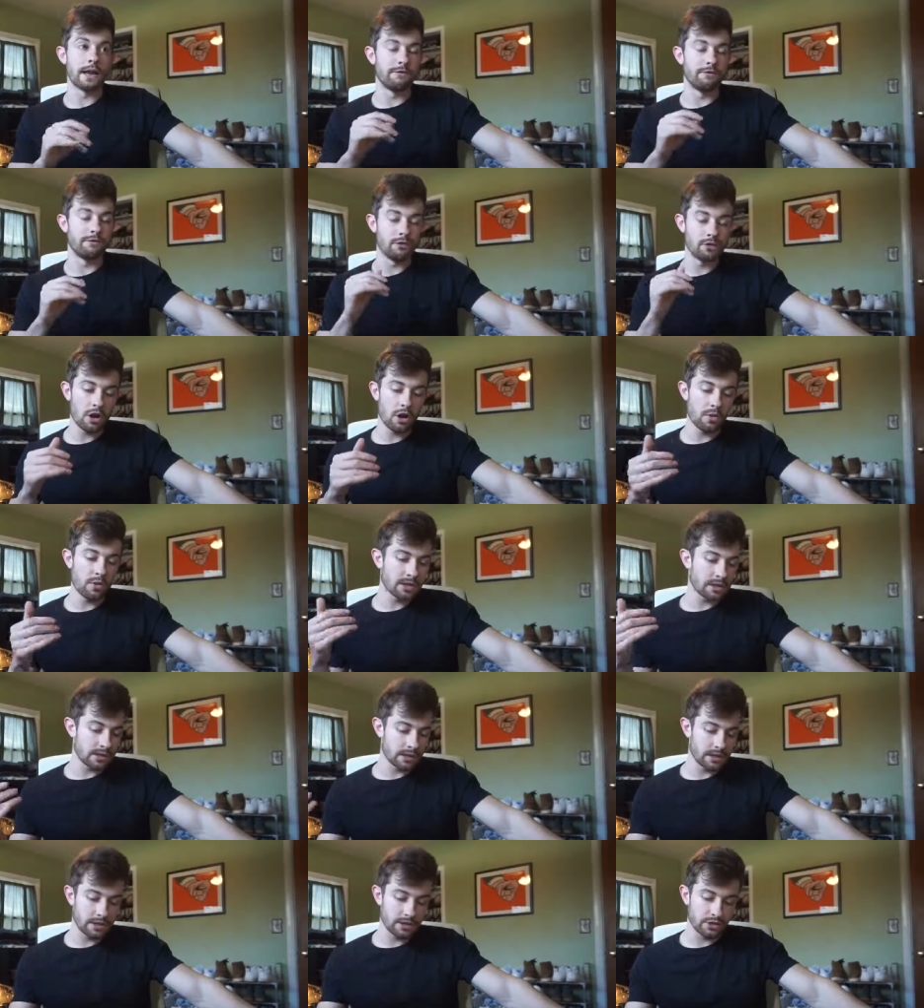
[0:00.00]
If you go
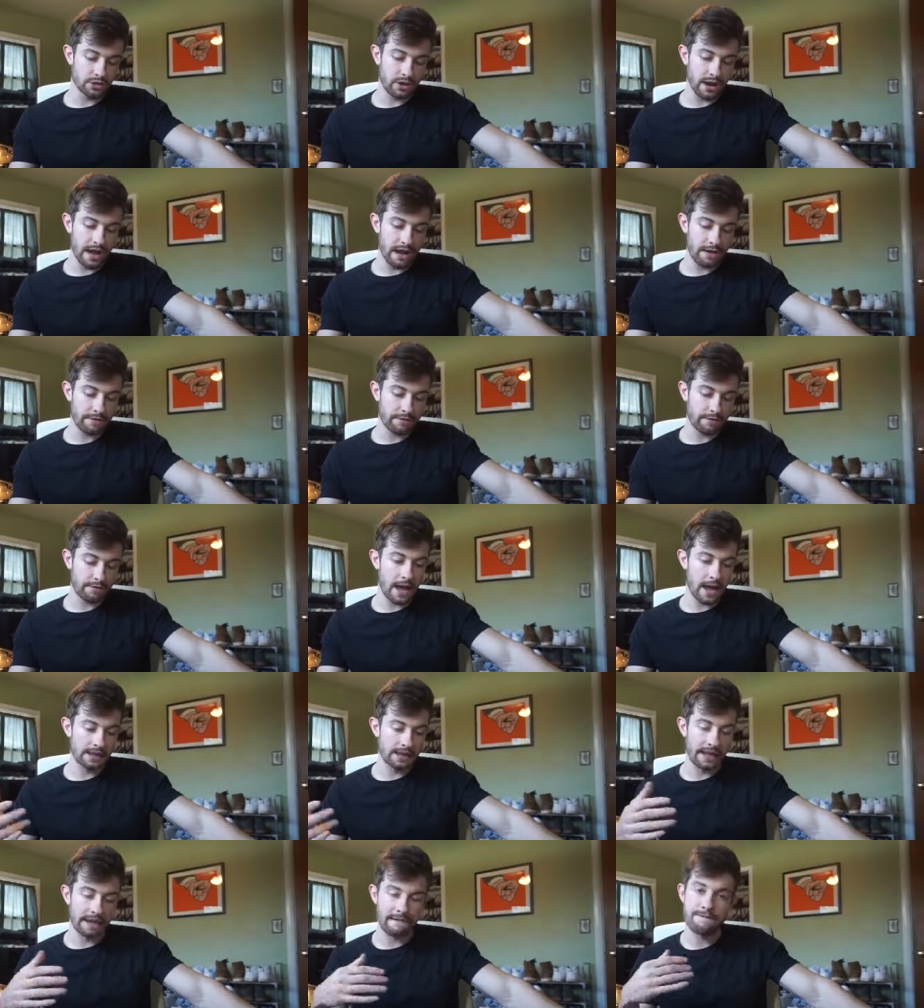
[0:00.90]
into the draft
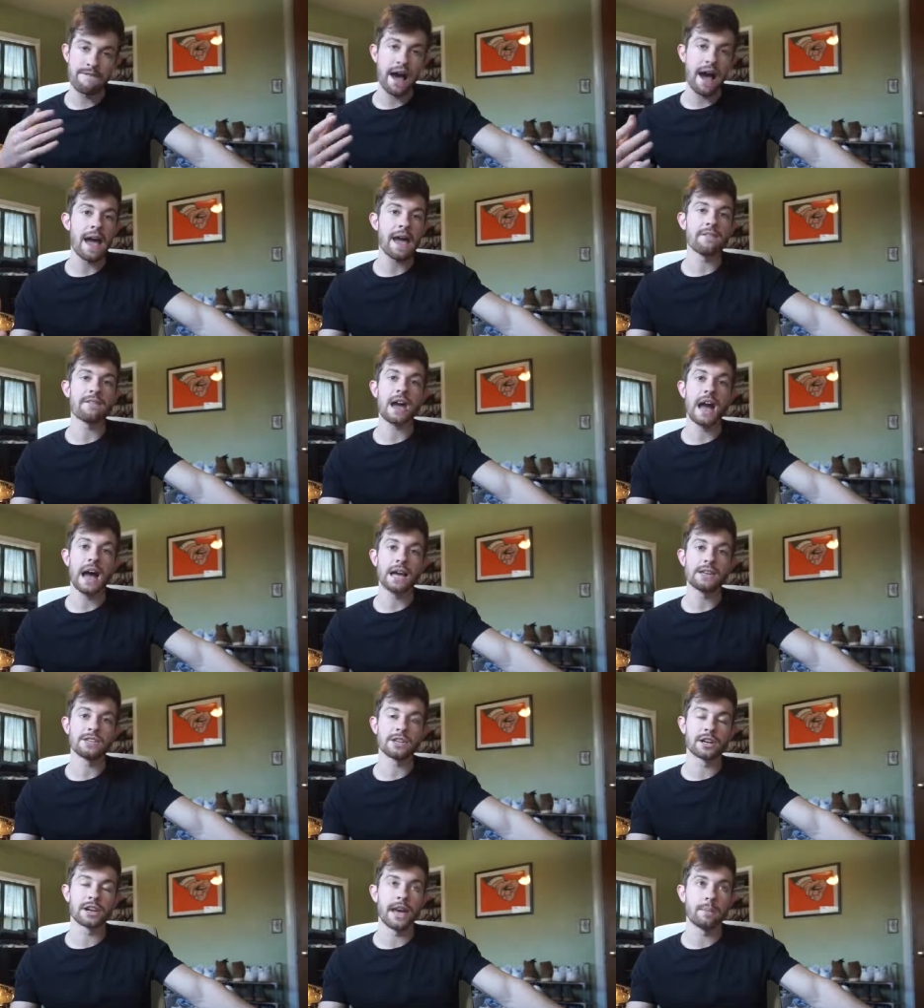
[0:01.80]
and like 5
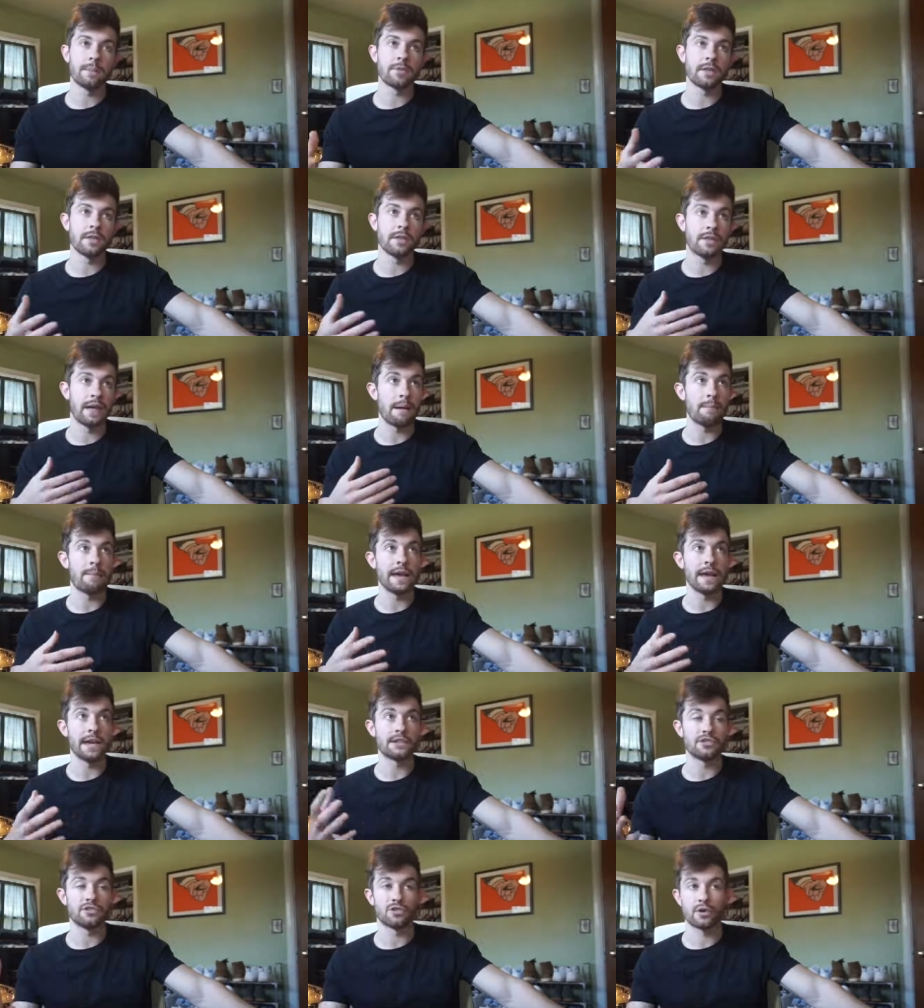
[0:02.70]
guys are kept, that
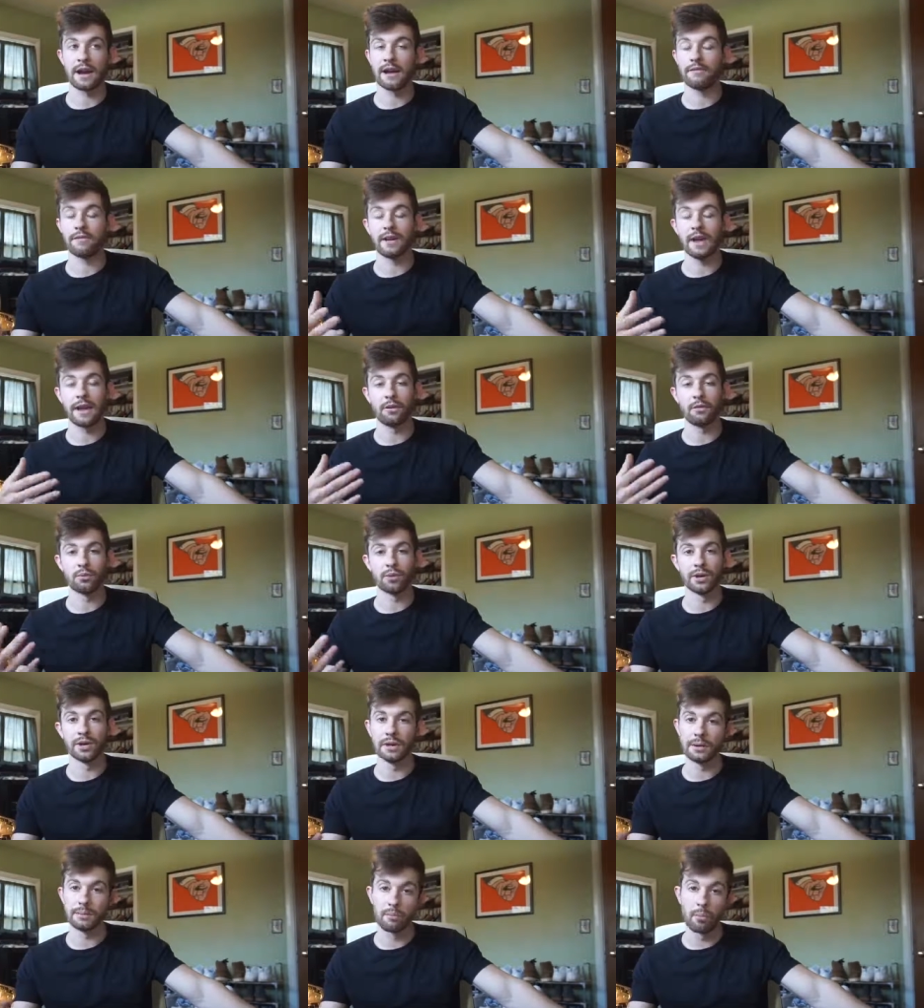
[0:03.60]
makes draft day
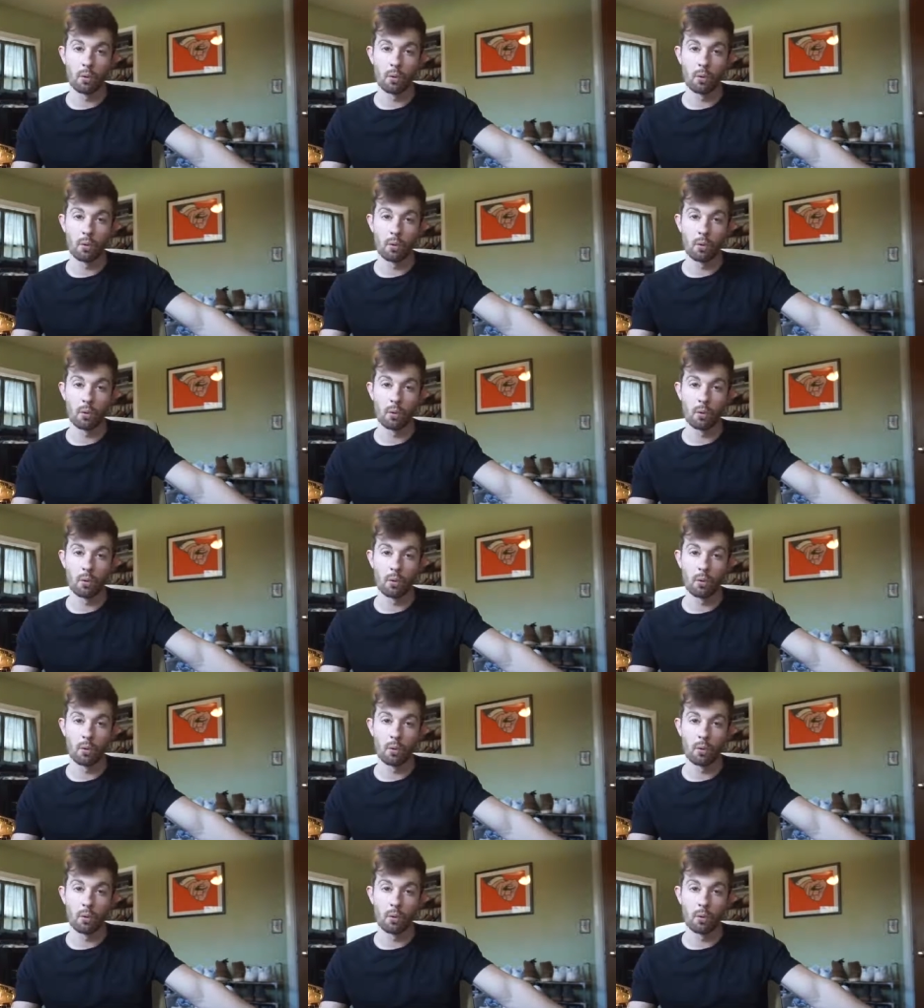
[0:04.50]
really